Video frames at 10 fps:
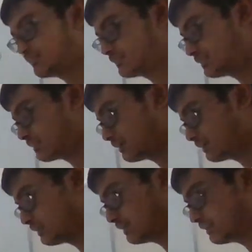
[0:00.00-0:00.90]

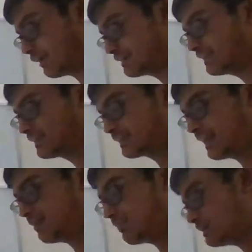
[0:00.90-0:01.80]
Then finally the
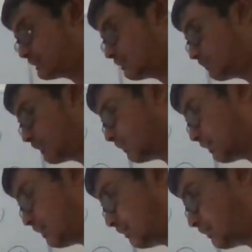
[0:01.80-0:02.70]
K1 is the big
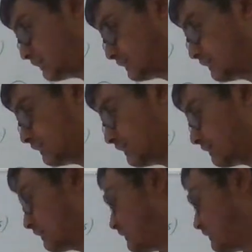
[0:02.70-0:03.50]
one. Because you see later they